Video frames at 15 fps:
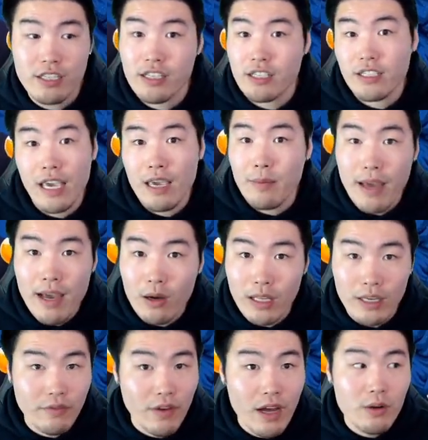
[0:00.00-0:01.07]
just came out,
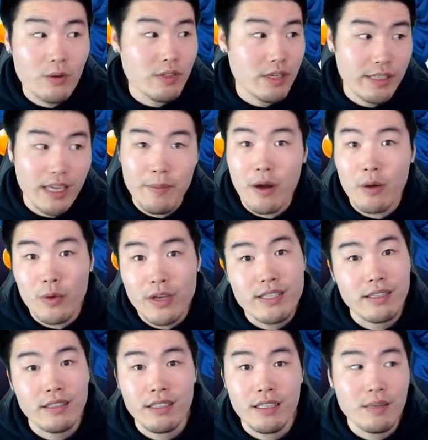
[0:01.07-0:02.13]
like Vados just came out
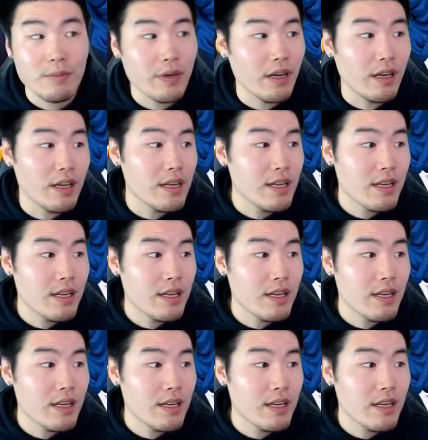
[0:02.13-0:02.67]
recently, but